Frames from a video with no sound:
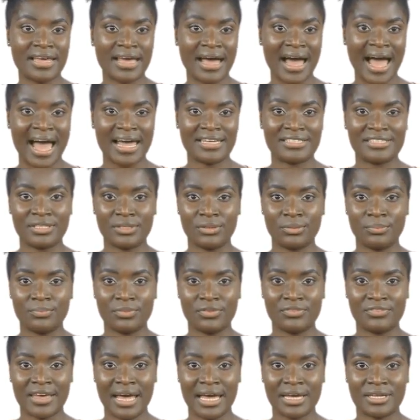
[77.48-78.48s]
Ethical
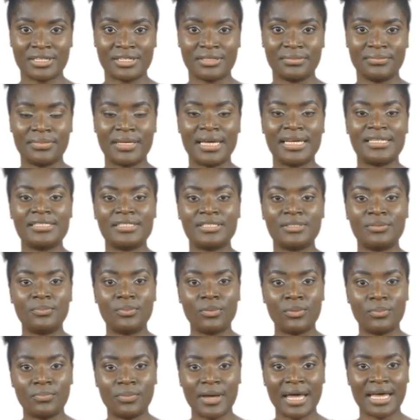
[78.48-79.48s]
reflection means you are
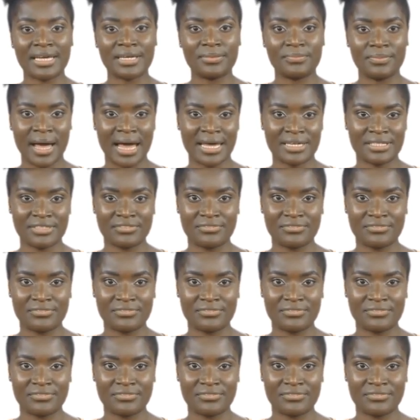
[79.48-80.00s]
aware you might